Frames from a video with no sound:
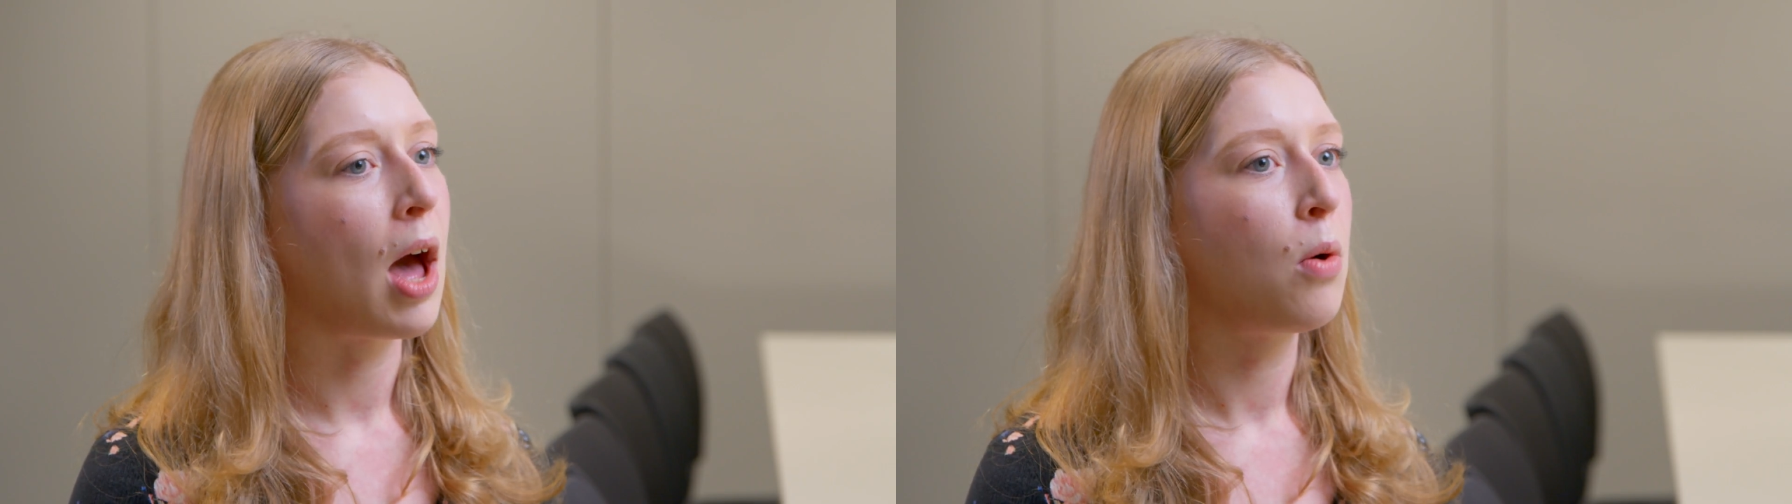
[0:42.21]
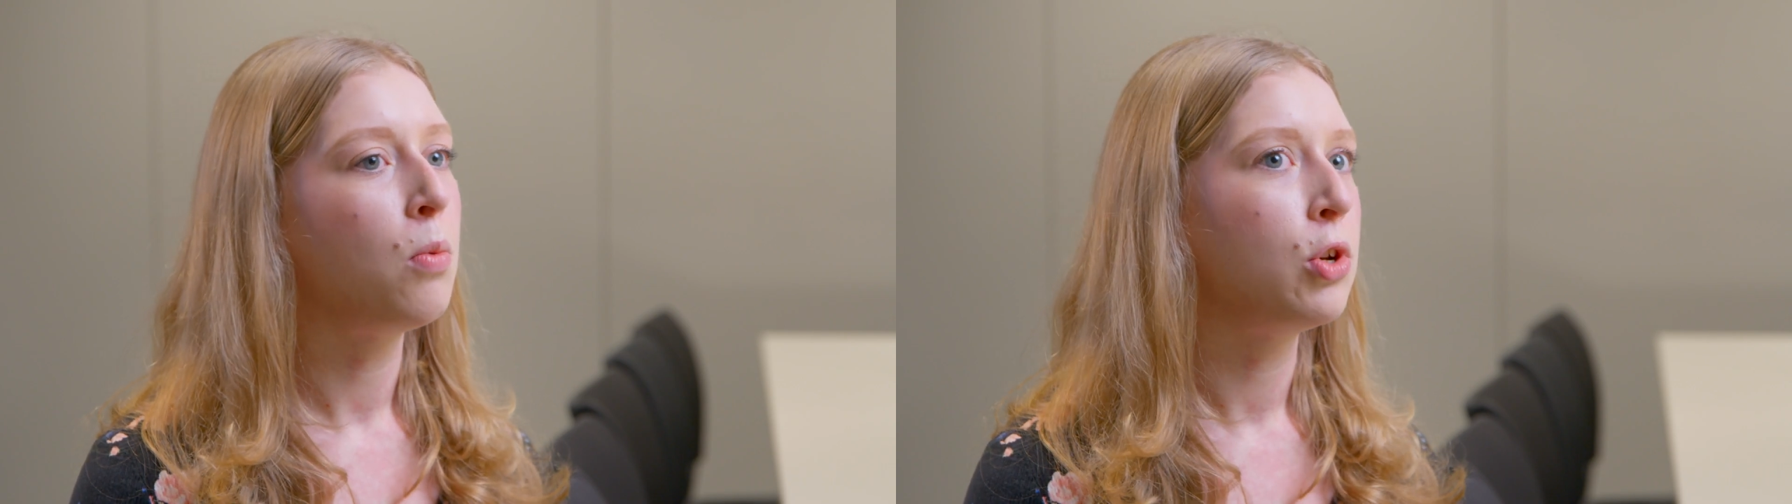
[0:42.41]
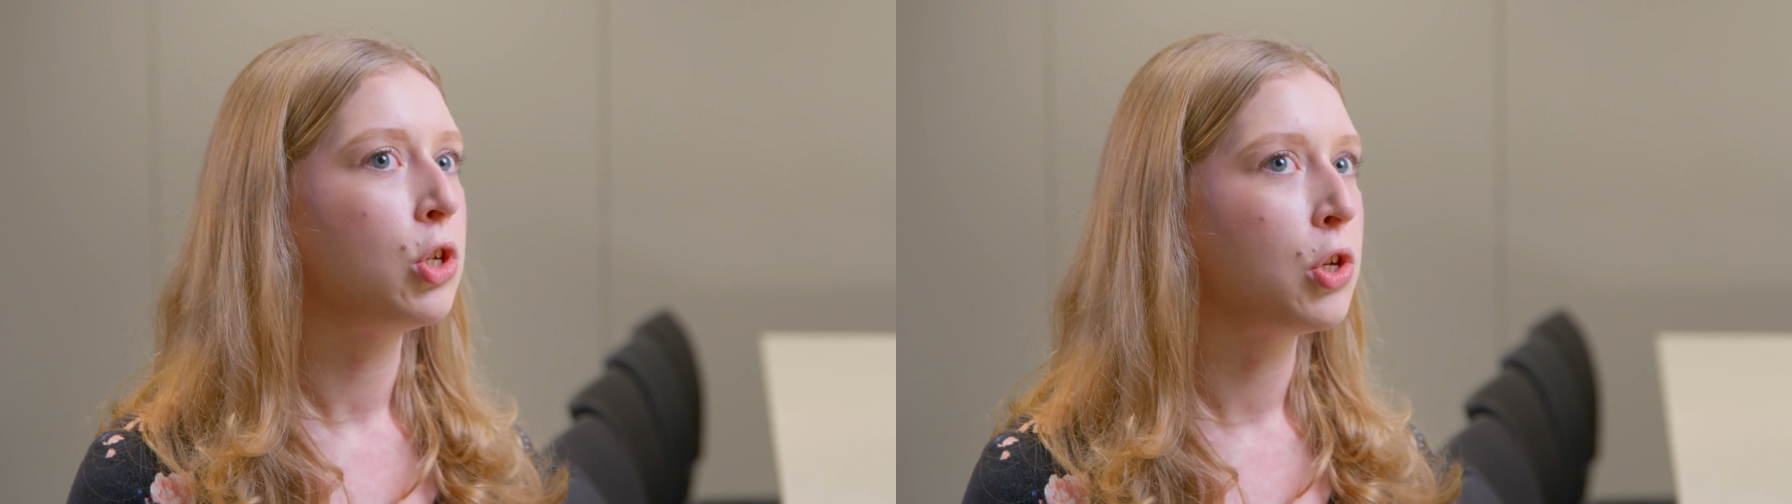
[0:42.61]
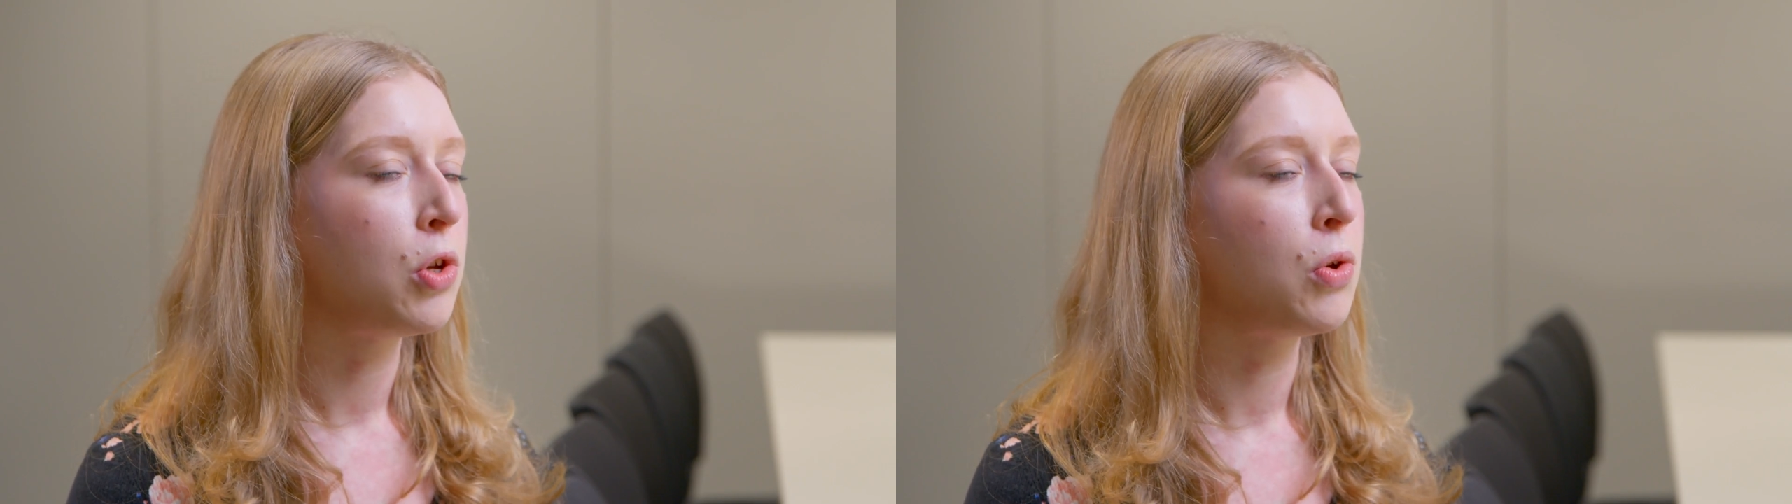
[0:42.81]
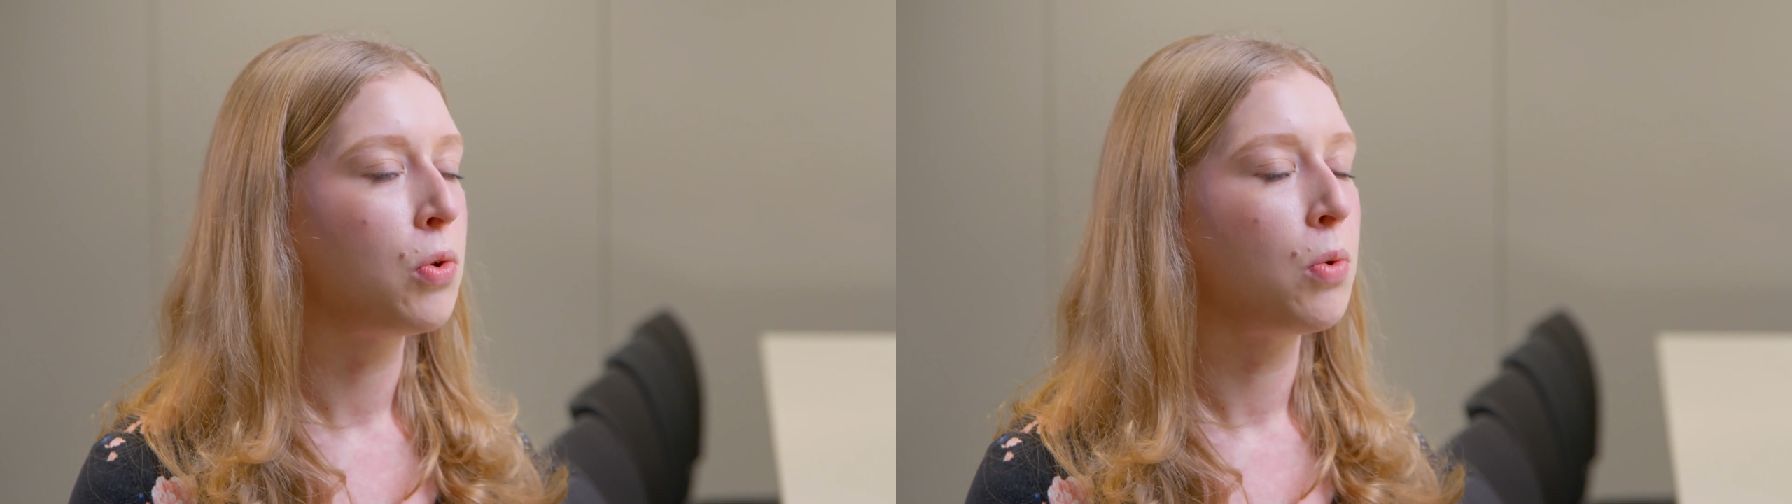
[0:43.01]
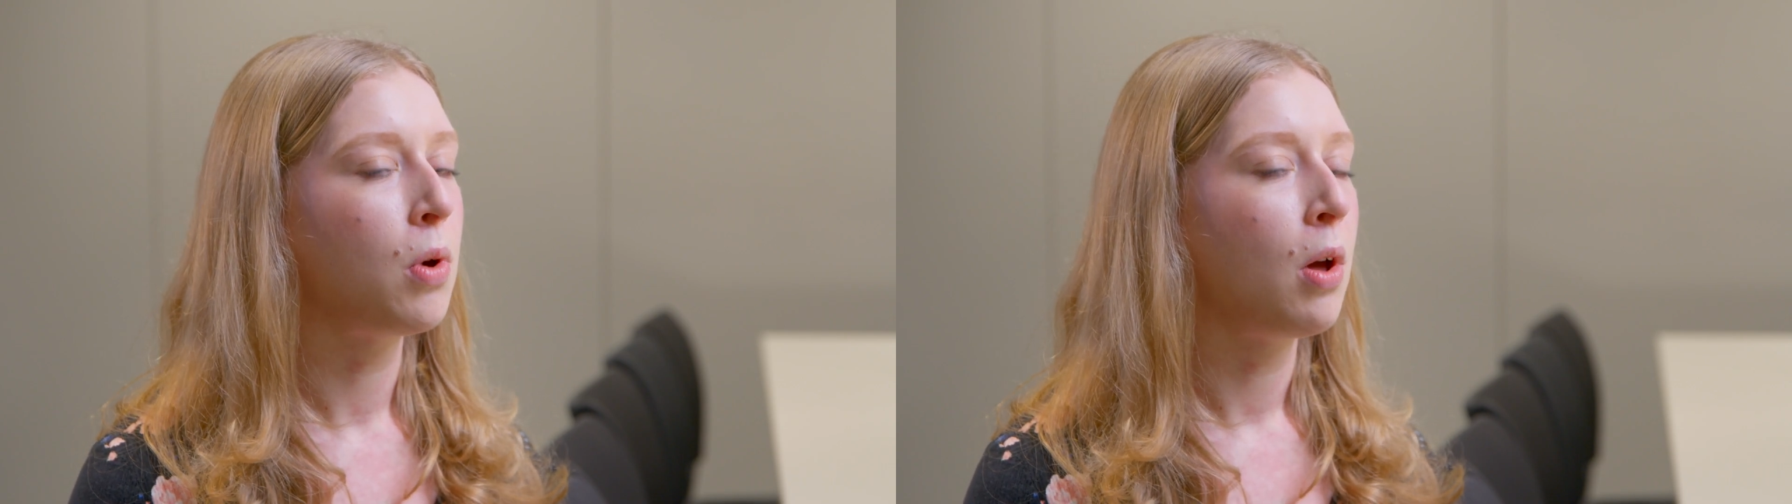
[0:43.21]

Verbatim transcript: how would you